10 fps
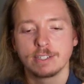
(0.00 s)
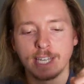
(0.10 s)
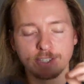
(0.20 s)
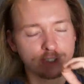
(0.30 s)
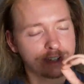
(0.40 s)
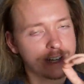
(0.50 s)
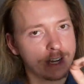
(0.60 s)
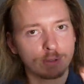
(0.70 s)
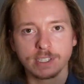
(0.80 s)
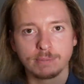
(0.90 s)
They just
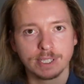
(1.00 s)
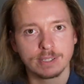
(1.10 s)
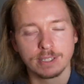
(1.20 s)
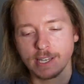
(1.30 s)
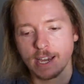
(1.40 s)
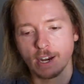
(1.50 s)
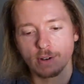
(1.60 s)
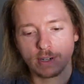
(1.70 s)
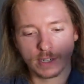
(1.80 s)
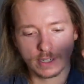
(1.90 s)
narrowly missed it the
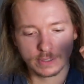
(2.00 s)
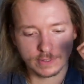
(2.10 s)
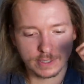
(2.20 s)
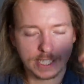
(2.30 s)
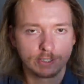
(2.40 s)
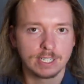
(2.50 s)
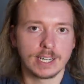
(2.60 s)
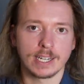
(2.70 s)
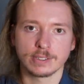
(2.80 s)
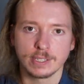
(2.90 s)
era of
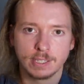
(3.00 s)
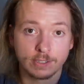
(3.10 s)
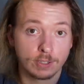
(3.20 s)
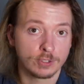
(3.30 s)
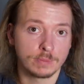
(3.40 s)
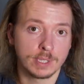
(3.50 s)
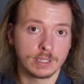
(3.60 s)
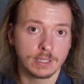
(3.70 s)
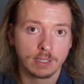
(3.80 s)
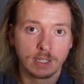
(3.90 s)
internet access, social
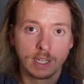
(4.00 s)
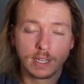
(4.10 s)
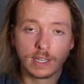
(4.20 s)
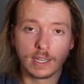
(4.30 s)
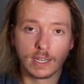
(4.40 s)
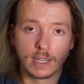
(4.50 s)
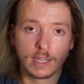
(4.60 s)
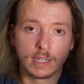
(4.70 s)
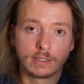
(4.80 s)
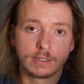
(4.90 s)
media,
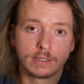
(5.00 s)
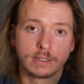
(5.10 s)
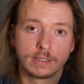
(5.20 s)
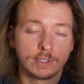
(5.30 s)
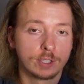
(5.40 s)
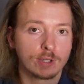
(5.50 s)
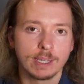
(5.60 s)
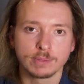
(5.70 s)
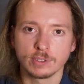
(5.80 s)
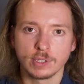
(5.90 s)
and video
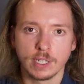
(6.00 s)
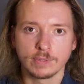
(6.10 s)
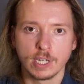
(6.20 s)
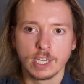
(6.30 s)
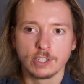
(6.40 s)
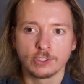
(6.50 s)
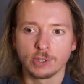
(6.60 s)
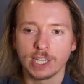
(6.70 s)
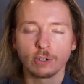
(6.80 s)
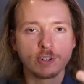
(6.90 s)
games and stuff. So
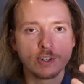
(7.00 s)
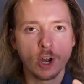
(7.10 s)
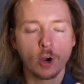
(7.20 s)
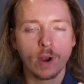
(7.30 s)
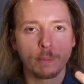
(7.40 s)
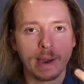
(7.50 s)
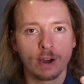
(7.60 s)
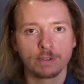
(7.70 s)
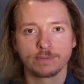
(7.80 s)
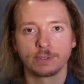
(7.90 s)
they don't know how
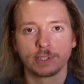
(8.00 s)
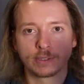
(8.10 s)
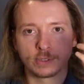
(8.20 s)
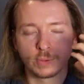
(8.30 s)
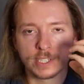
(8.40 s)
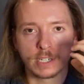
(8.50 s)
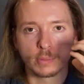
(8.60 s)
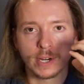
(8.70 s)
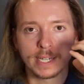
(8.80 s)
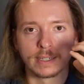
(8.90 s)
powerful it is to a young
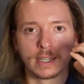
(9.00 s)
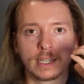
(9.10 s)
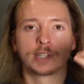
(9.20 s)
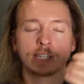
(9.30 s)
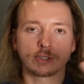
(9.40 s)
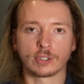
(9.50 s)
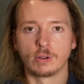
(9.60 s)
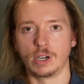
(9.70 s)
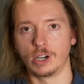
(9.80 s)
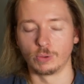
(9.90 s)
brain. They just
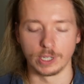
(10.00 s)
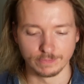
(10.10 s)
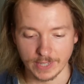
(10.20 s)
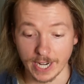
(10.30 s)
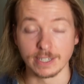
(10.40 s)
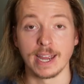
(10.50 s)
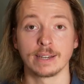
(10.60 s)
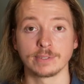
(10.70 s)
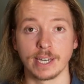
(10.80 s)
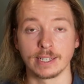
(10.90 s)
go, oh, well, I didn't
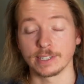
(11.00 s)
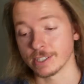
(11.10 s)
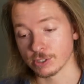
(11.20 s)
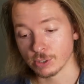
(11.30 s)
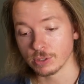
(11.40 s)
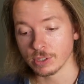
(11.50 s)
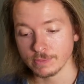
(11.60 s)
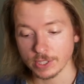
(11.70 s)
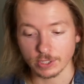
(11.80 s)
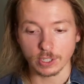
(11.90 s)
have that. I think it's
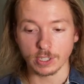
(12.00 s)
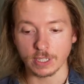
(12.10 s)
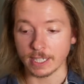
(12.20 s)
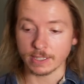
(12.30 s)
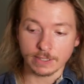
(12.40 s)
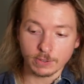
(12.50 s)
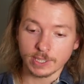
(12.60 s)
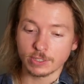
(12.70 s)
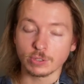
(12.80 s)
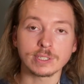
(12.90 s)
cool. It's good. I guess
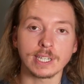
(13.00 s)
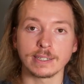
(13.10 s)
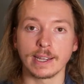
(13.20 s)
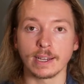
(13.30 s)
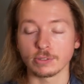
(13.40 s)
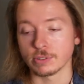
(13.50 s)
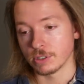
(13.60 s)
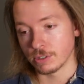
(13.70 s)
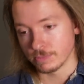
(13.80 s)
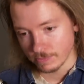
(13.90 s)
everybody's doing that now.
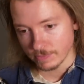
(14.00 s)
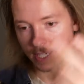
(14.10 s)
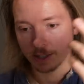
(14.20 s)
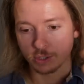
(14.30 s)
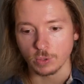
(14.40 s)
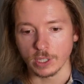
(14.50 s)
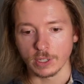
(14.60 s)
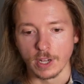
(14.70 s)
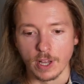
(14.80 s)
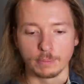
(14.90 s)
So as you
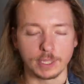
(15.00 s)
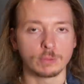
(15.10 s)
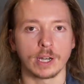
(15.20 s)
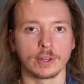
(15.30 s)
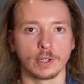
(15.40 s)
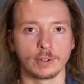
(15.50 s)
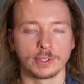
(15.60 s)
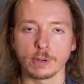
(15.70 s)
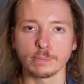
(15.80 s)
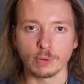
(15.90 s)
were. Meanwhile, though,
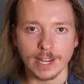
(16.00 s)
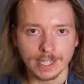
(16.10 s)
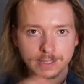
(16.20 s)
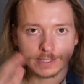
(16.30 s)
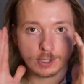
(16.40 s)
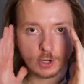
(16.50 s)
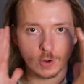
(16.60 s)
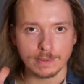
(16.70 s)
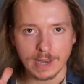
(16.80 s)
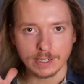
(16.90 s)
their brain, their
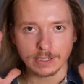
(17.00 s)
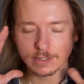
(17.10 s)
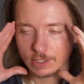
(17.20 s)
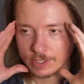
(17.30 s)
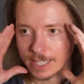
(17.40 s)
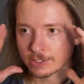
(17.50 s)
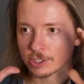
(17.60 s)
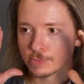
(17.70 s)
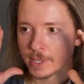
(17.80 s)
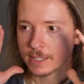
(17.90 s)
gray matter, their
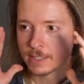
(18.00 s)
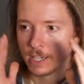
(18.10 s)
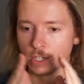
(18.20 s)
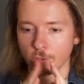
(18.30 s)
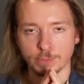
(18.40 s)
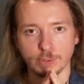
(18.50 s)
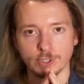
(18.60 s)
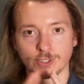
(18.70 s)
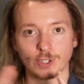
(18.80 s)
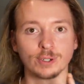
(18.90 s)
attention span was
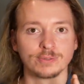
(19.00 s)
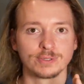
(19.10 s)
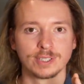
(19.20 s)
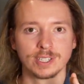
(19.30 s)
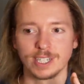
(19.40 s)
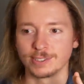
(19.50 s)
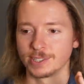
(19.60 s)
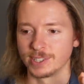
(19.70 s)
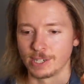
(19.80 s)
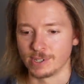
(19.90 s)
preserved
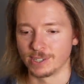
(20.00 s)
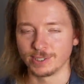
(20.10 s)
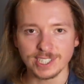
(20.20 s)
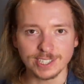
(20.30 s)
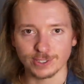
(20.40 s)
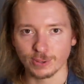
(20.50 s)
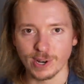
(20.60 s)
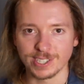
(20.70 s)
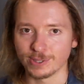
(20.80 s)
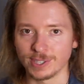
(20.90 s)
until they were at least
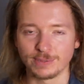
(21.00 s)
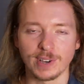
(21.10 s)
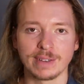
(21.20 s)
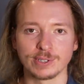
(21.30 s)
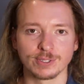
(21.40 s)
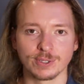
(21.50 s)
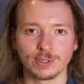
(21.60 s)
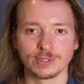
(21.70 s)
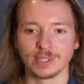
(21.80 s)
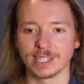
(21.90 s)
20, 25 years
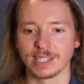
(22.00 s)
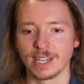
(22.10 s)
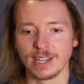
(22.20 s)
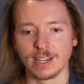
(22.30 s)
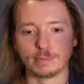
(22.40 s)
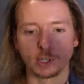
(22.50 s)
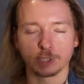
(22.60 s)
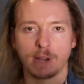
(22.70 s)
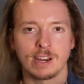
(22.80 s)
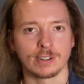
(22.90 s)
old. Like
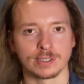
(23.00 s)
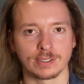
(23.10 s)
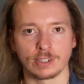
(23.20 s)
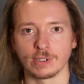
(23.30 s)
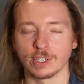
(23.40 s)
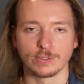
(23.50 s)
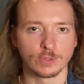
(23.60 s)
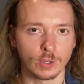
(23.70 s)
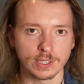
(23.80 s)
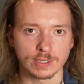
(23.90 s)
most parents that are in their
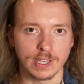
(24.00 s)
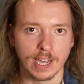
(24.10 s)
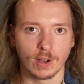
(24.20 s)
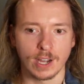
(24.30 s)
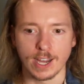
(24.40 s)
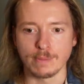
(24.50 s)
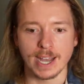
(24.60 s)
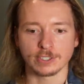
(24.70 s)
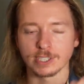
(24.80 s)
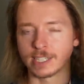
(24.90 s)
40s now, I
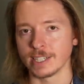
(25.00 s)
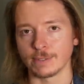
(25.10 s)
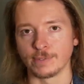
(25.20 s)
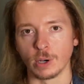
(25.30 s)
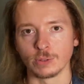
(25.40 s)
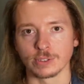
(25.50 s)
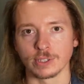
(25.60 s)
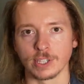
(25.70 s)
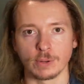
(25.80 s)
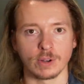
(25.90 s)
imagine they didn't get phones
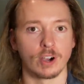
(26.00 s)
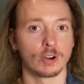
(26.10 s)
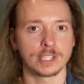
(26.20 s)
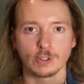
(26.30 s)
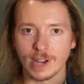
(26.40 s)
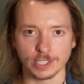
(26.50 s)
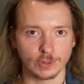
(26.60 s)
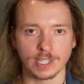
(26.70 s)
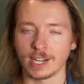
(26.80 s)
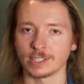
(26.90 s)
till they were already
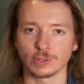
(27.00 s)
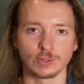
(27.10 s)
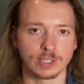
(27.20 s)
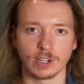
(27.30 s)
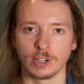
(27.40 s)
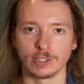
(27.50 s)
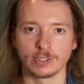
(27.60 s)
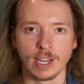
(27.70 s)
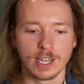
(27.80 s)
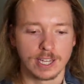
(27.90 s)
graduated high school and college.